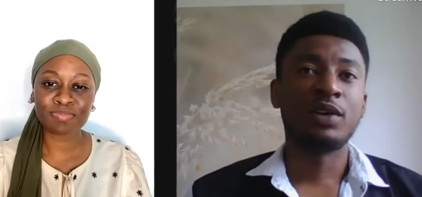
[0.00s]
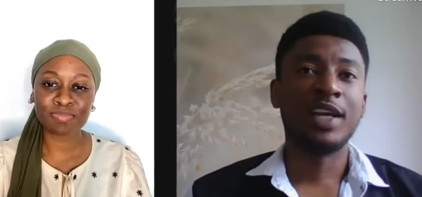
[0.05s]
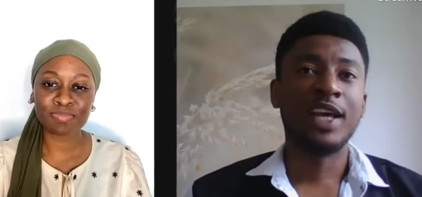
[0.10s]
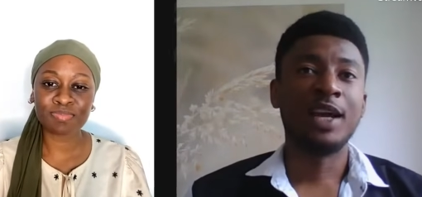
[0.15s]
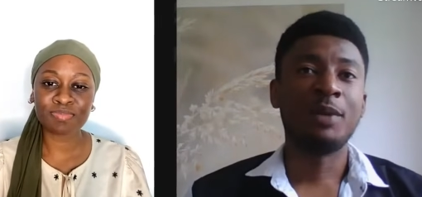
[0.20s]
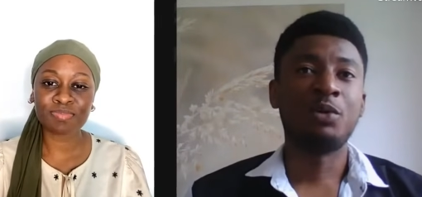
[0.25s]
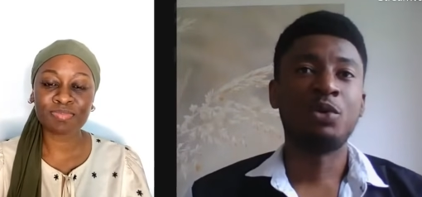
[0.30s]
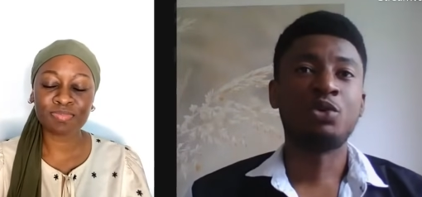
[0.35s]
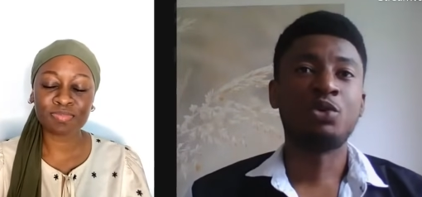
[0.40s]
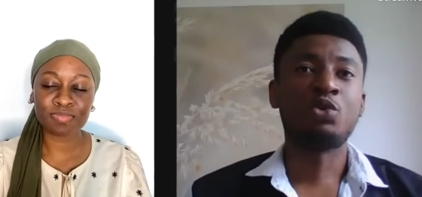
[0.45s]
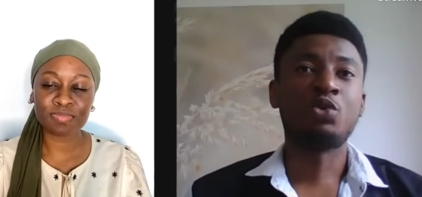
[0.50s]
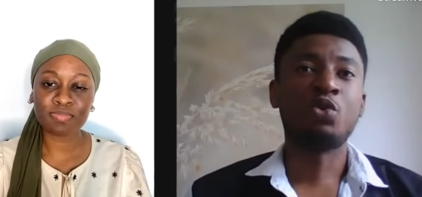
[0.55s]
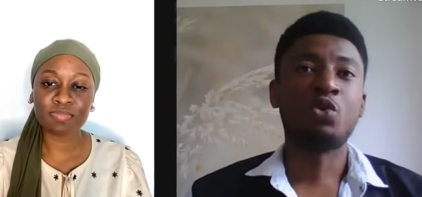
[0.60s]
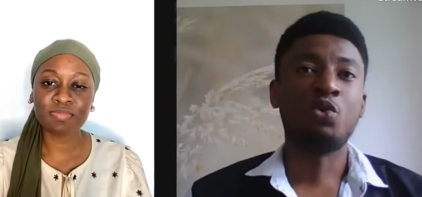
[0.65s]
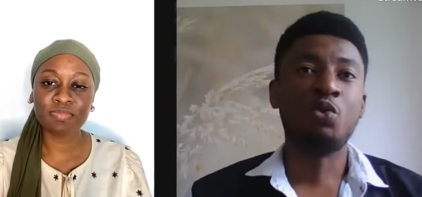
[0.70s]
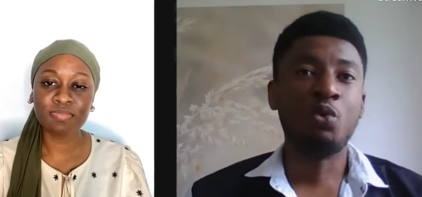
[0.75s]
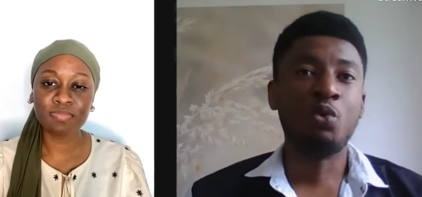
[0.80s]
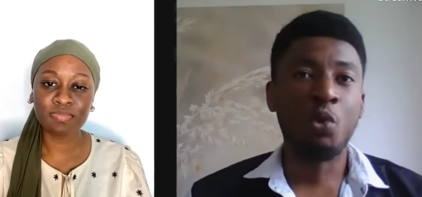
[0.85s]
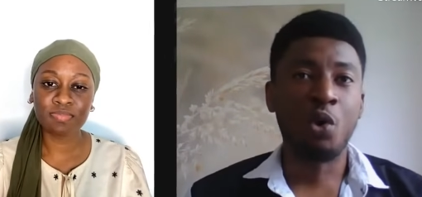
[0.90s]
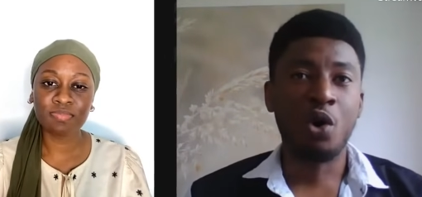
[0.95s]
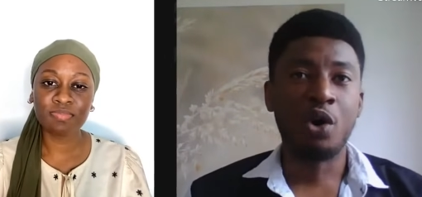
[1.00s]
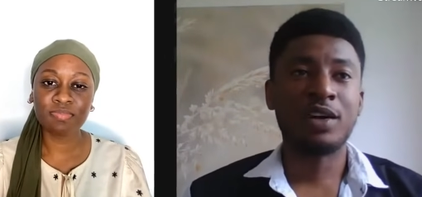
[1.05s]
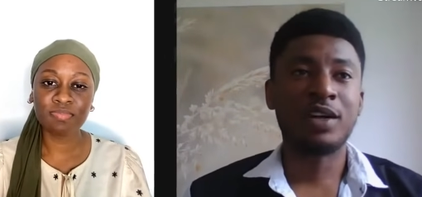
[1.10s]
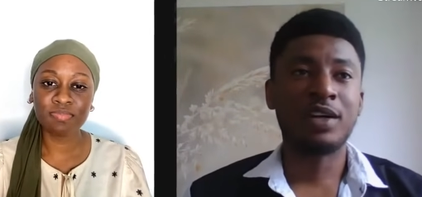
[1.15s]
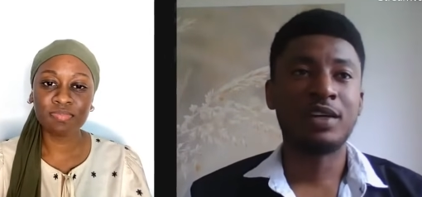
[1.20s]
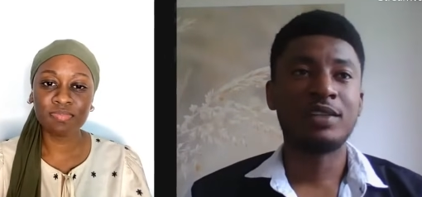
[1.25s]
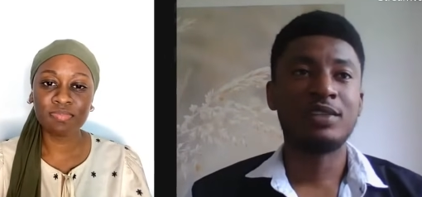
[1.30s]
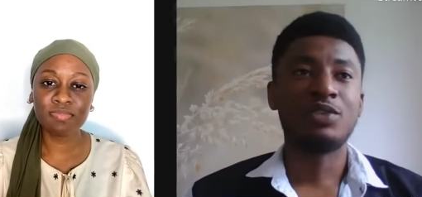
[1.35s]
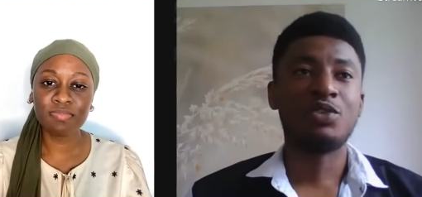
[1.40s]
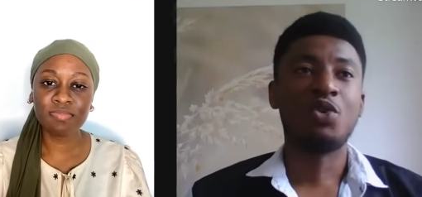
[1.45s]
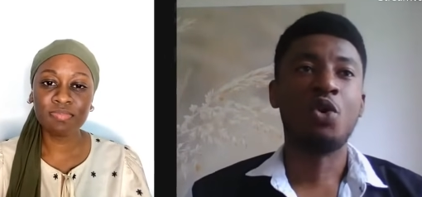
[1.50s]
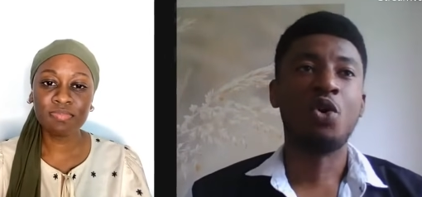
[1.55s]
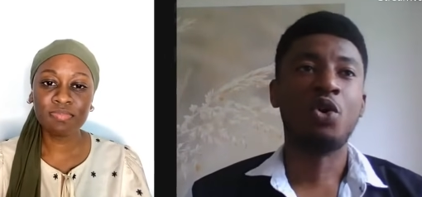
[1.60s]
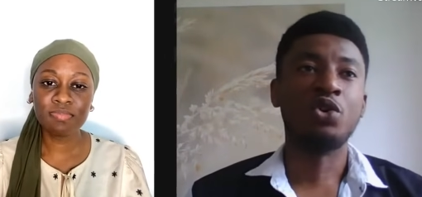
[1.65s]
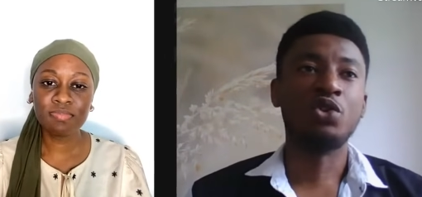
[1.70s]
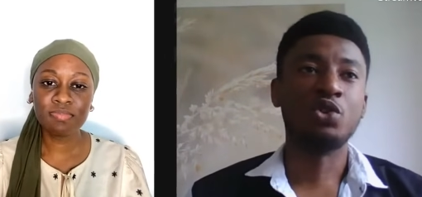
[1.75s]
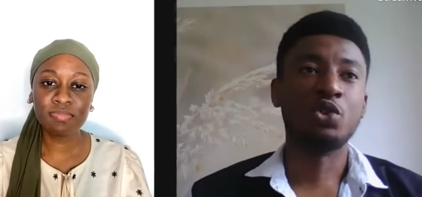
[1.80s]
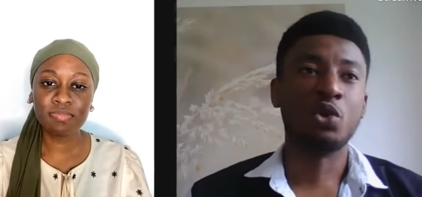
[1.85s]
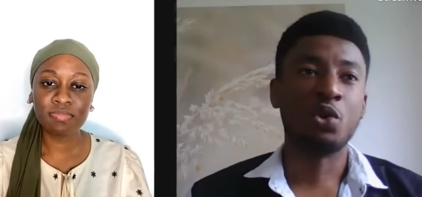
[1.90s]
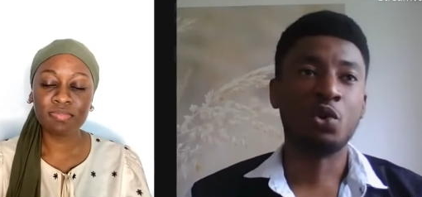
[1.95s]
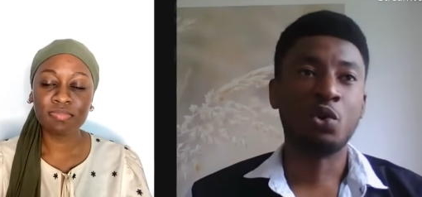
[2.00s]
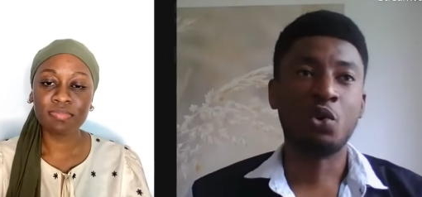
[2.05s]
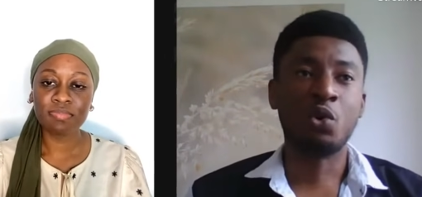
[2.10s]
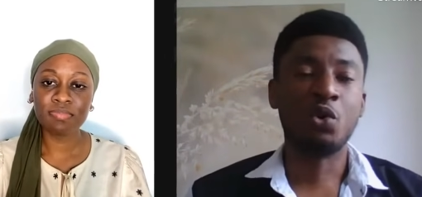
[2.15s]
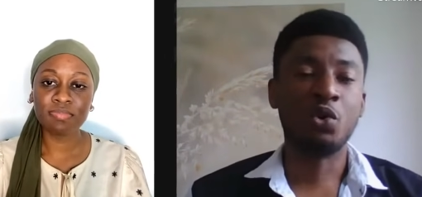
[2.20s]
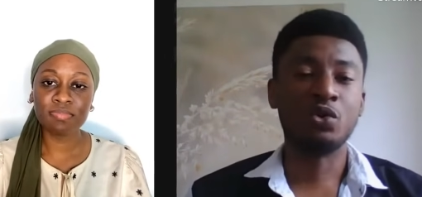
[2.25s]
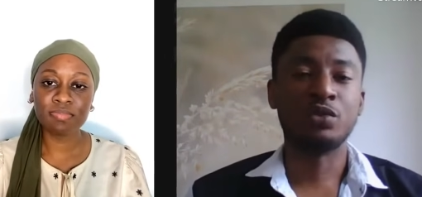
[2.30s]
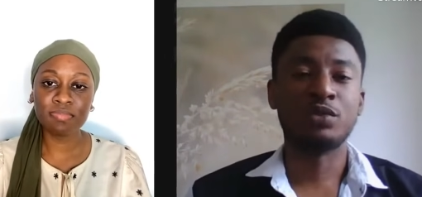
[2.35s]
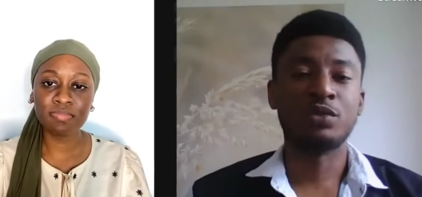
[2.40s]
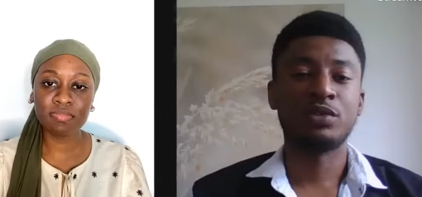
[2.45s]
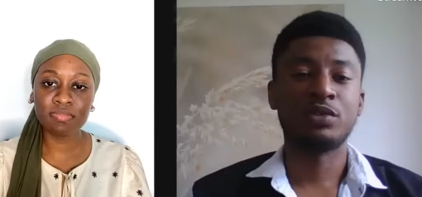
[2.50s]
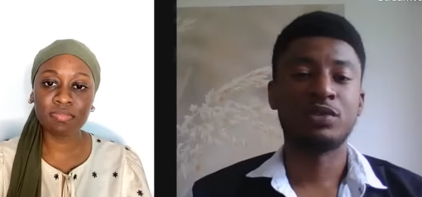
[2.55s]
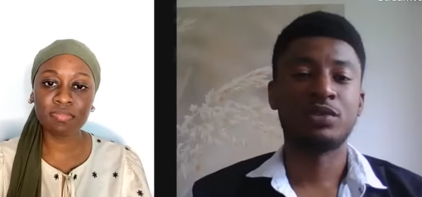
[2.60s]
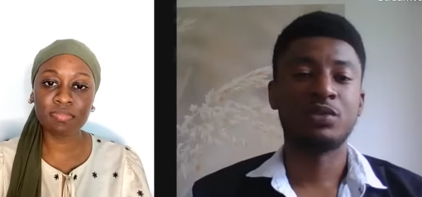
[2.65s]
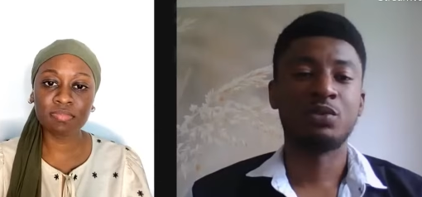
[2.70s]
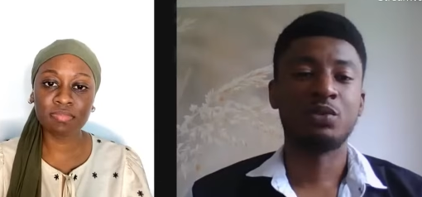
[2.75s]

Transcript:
Speaker 1: able to work on your own,